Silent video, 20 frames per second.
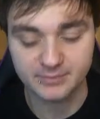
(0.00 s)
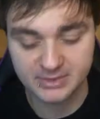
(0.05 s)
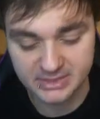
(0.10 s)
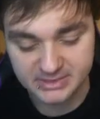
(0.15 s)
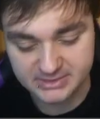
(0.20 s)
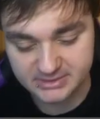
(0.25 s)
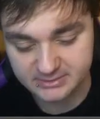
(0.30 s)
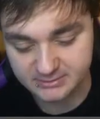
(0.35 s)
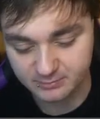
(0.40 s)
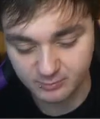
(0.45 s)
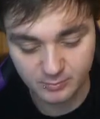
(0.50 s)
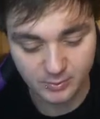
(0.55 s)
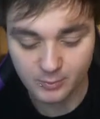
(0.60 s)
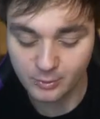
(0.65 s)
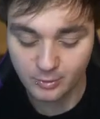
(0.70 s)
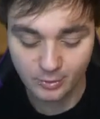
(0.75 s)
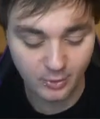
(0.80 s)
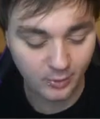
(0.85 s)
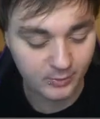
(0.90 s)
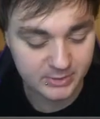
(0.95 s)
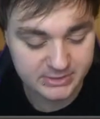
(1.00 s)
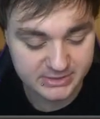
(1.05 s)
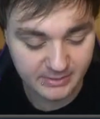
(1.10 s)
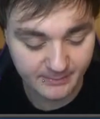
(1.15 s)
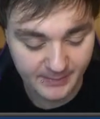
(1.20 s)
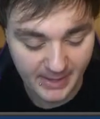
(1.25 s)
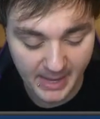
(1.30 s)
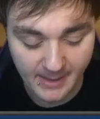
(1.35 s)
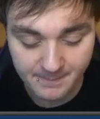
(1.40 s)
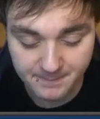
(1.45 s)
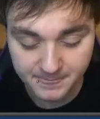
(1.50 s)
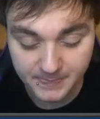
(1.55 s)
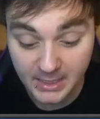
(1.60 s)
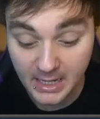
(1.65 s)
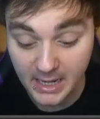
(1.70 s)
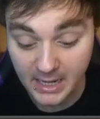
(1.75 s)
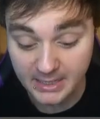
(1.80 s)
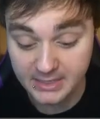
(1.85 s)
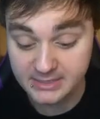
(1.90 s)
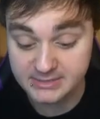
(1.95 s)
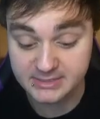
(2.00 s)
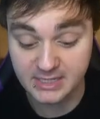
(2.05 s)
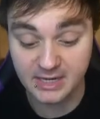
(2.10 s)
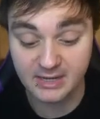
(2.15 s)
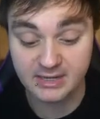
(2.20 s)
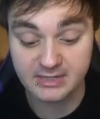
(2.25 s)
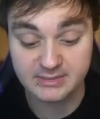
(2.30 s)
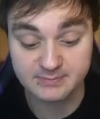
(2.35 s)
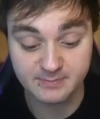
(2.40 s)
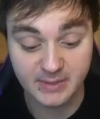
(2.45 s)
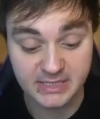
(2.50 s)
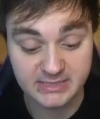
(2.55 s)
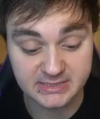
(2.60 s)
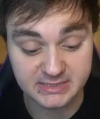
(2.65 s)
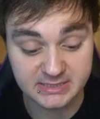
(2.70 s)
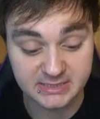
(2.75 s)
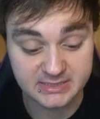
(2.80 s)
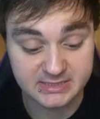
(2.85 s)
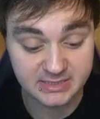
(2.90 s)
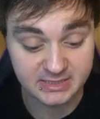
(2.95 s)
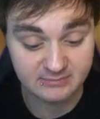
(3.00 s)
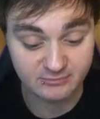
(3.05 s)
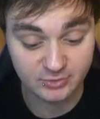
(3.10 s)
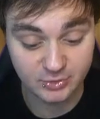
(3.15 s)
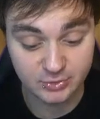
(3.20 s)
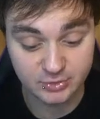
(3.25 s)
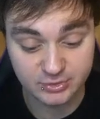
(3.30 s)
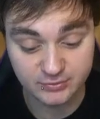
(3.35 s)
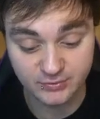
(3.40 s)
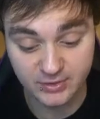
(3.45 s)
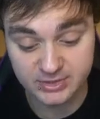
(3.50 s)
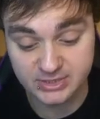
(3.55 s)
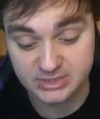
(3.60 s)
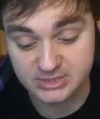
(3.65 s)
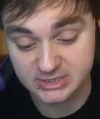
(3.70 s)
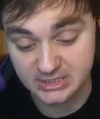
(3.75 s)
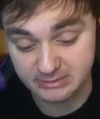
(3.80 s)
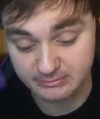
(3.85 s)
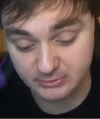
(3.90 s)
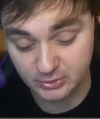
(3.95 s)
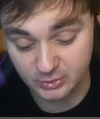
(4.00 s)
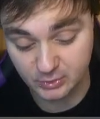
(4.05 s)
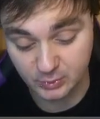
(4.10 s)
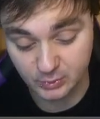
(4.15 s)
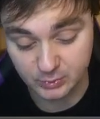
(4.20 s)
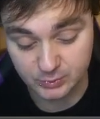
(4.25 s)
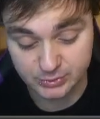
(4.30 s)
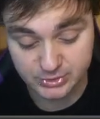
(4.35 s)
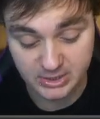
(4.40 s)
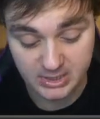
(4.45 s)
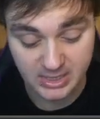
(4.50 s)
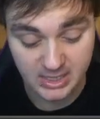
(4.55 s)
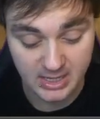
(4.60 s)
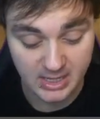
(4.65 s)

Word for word: It's we're always the bat, and it's uh, it's basically Team Rouge versus Team Knuckles